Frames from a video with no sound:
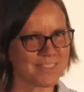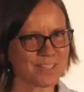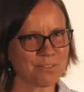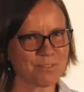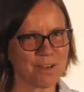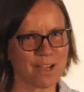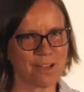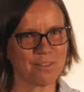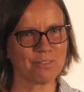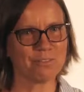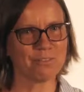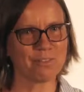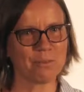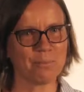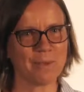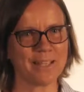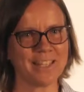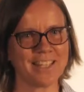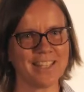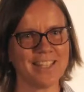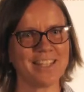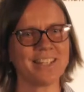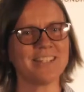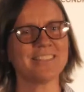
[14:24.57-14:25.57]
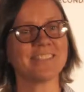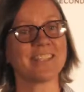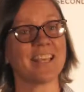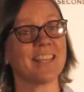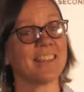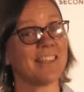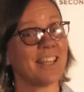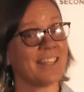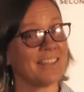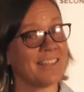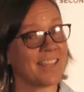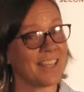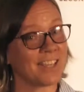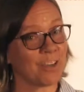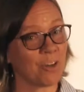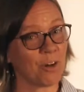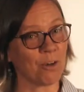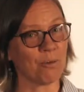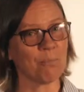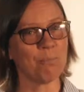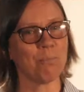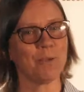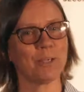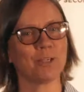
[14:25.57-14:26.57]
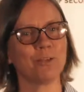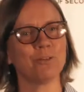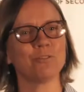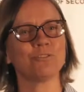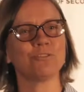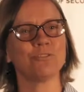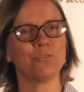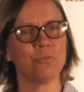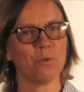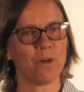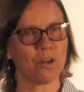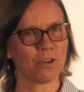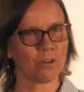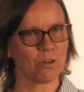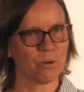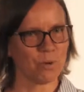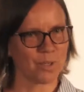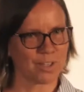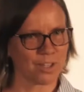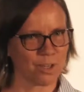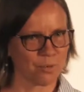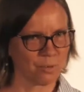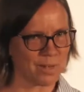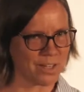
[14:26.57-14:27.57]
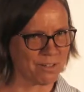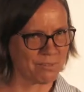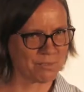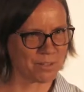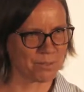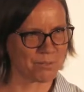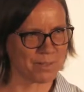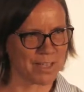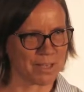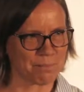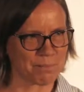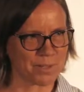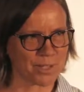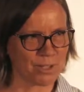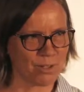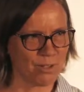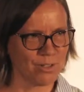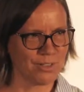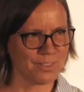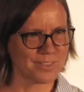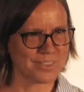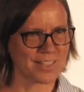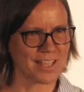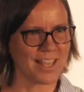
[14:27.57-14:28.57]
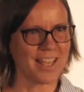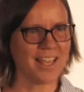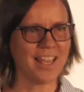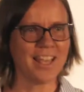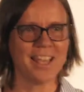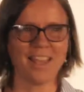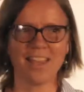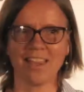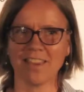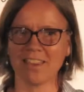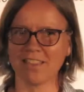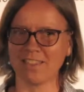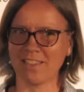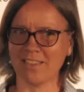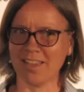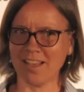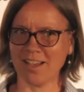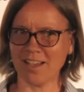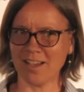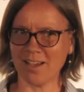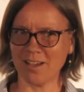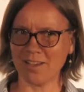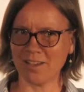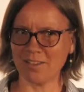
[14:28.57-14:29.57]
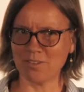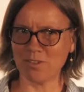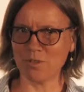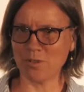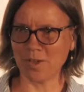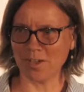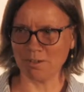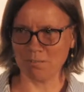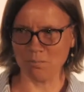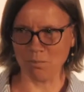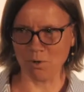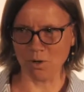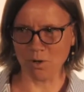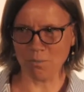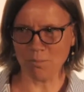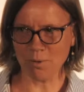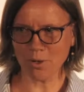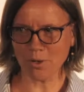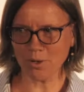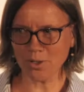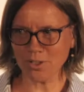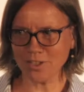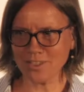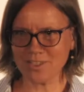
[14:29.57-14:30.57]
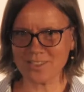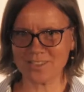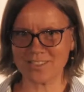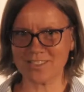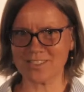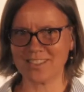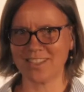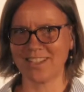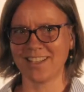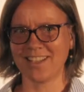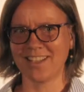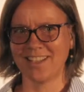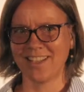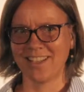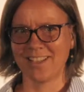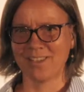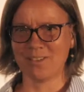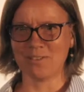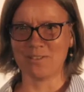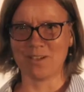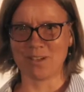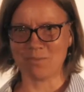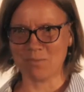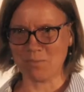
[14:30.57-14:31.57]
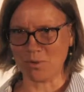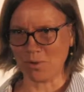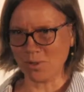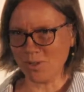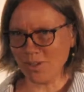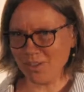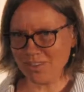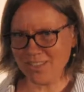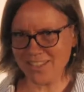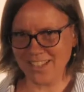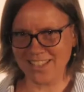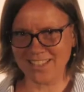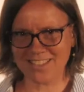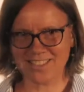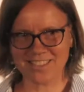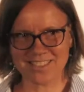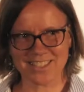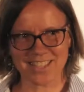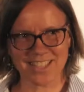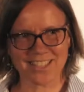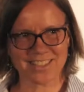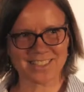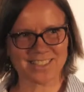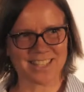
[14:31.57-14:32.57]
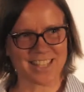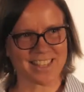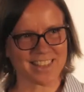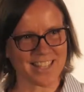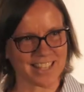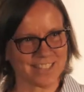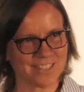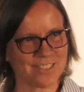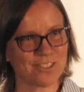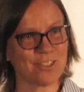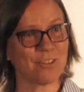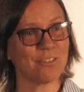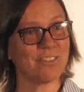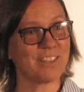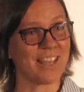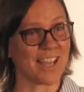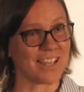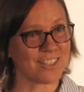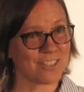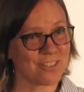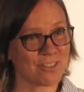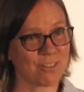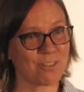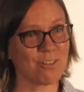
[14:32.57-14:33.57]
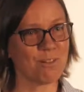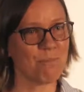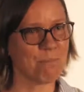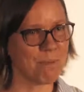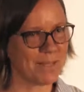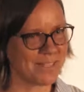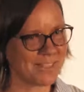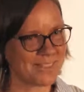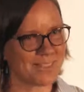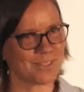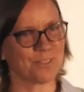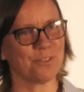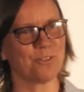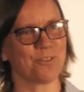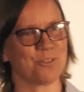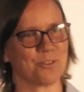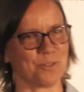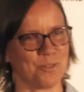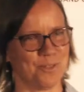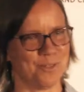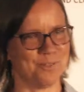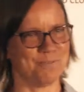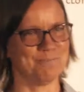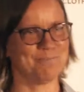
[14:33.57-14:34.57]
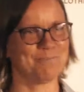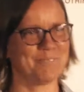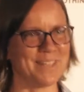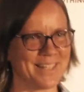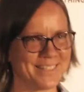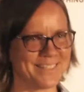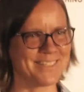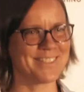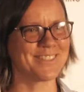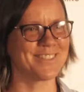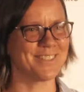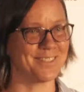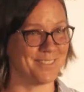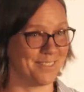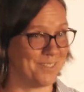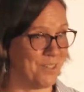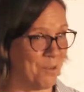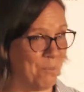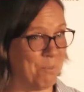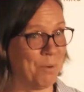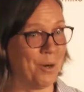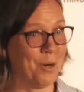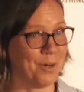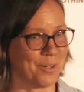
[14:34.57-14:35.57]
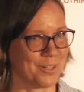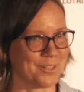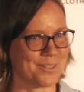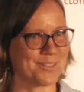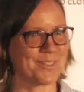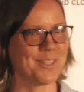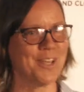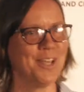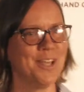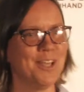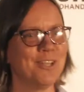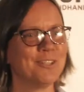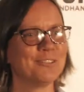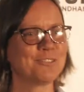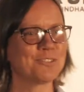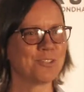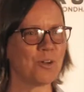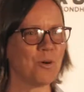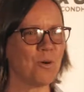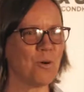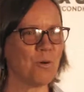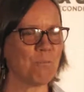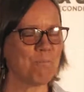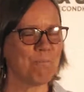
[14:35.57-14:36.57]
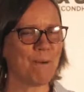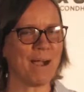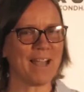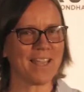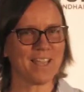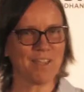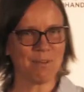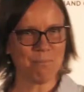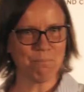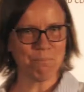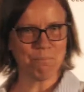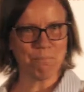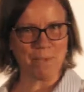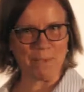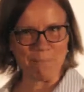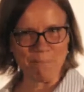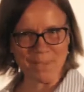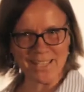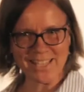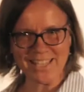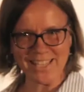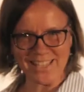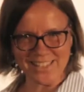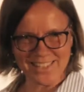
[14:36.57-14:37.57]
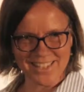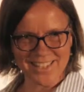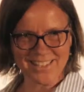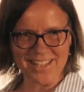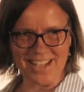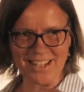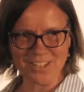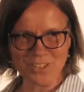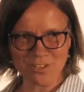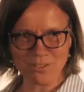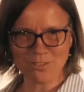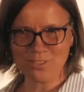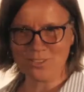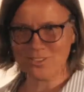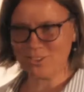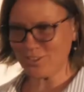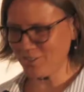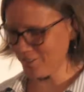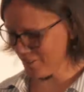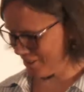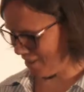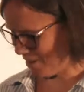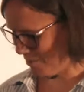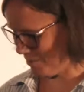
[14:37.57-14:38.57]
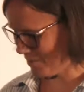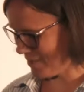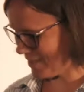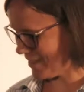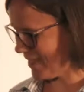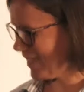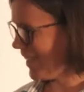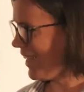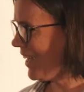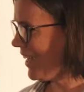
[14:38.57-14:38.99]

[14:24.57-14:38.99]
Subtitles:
around for many years, and then they come because you are going away from chemicals, you have more birds, you have more other insects, and that's your natural pest control. That's your birds. So by mimicking the natural systems,